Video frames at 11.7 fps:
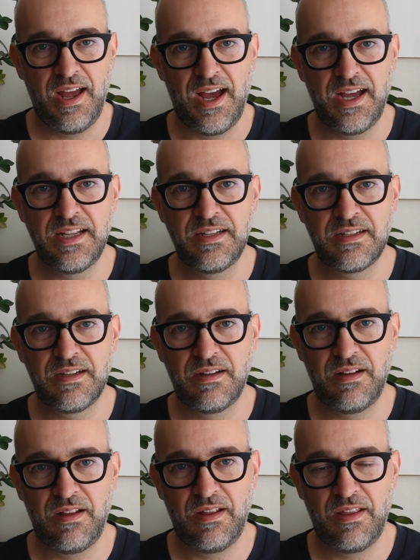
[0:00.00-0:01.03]
And
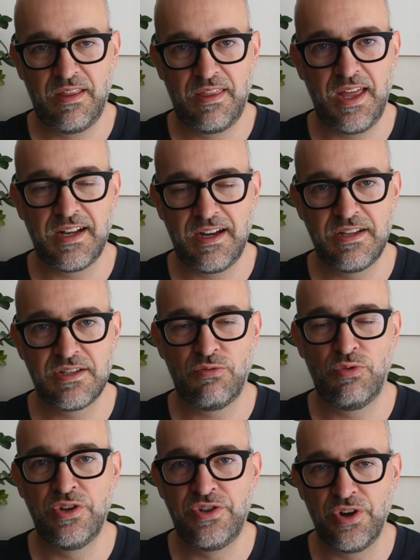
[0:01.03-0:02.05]
that is a
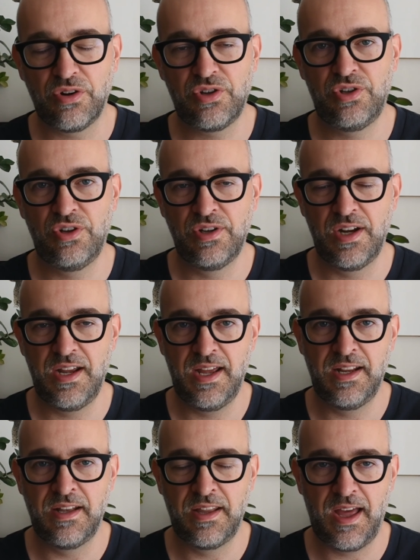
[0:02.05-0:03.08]
reduction
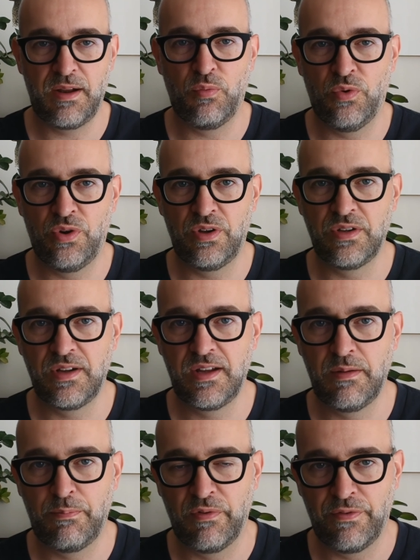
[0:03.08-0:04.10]
in that wall
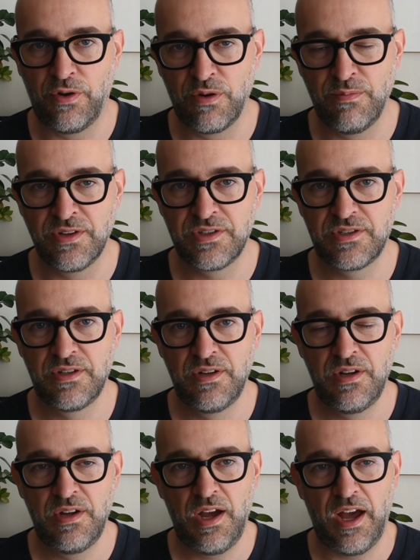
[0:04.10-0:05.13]
performance.
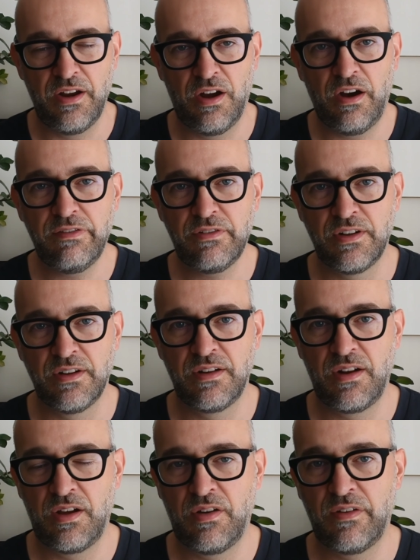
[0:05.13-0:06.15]
And often
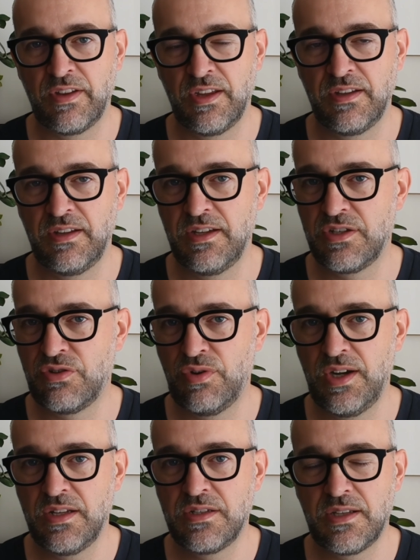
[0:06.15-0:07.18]
after these
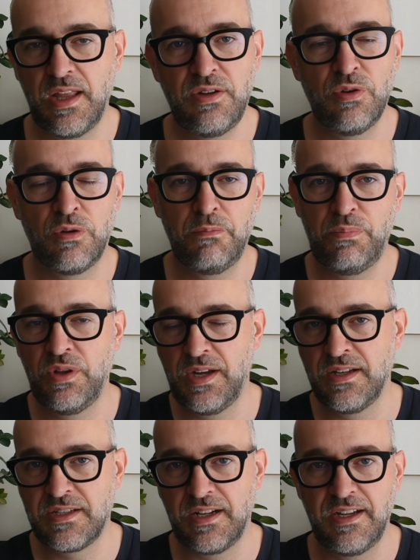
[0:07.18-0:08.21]
trades, they don't put
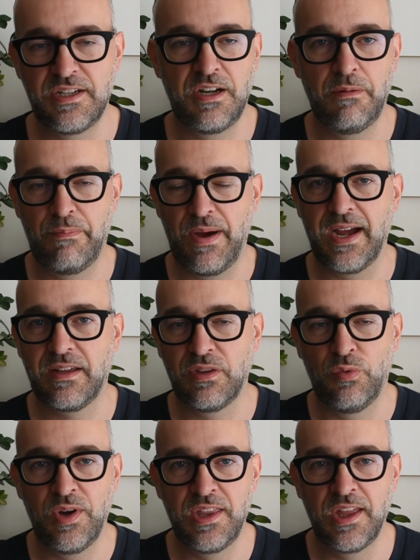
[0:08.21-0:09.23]
insulation back the
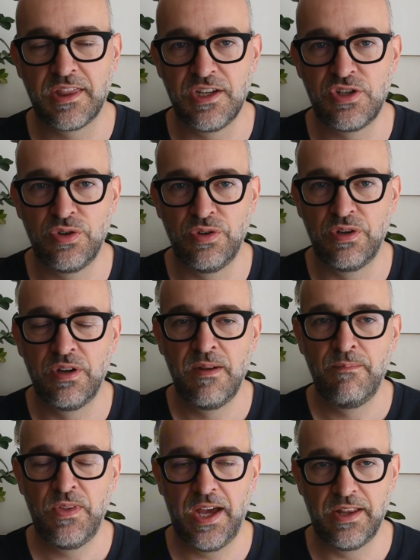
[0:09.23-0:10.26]
way that they should.
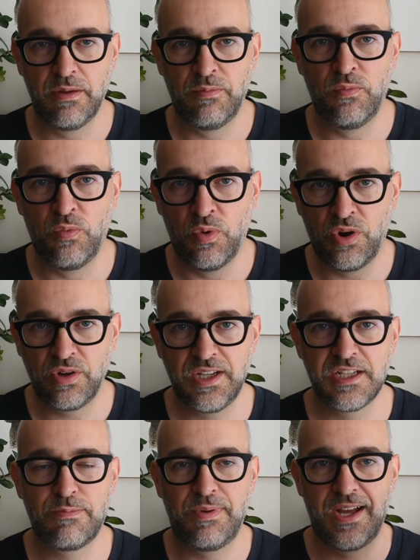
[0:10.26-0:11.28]
And the wall
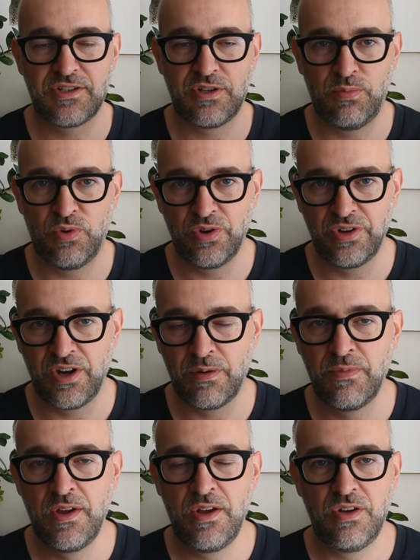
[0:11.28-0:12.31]
gets plasterboarded up.
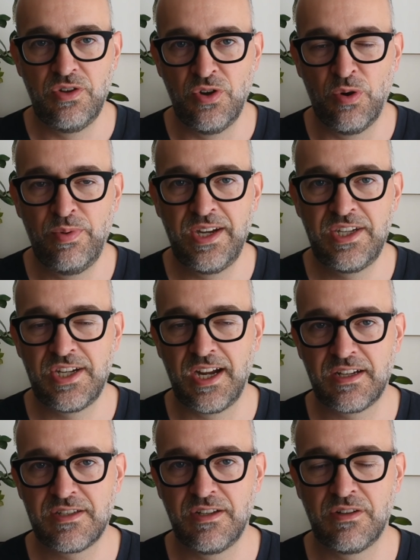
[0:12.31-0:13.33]
Nobody
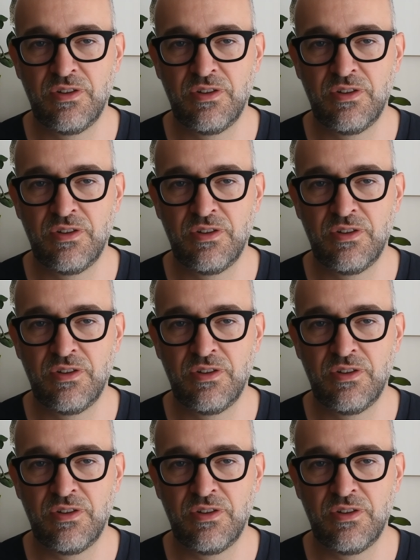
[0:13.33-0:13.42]
checks it.